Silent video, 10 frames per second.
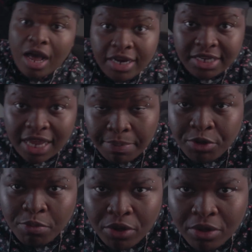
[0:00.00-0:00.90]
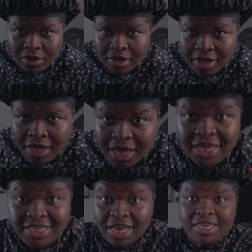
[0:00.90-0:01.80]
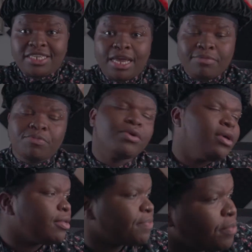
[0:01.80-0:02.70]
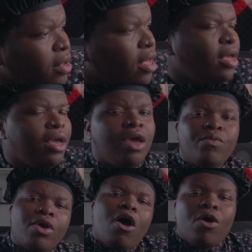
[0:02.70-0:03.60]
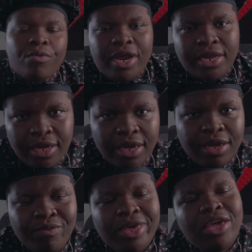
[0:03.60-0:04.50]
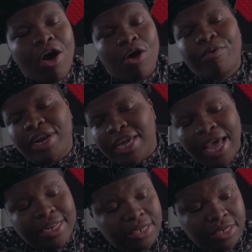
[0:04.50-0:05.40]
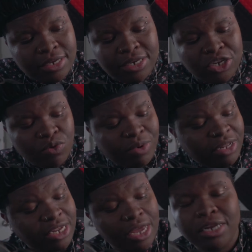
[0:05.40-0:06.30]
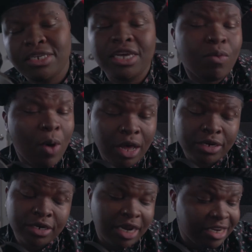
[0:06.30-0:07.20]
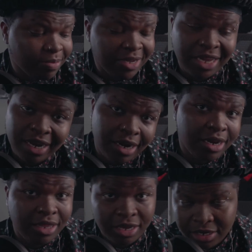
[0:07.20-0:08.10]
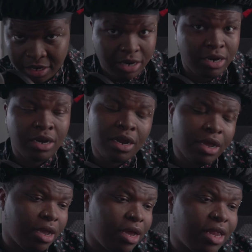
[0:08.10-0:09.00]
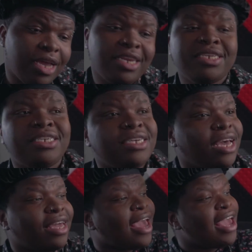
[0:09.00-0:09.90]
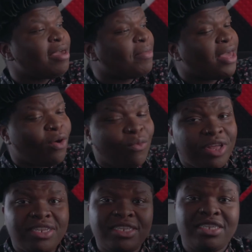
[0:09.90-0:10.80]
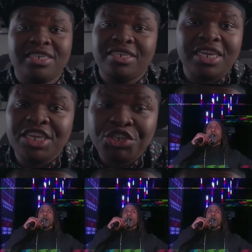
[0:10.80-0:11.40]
unacceptable. It's unacceptable. We already we already had to deal with Deontay Wilder at the beginning of this year. Like this nigga came in with D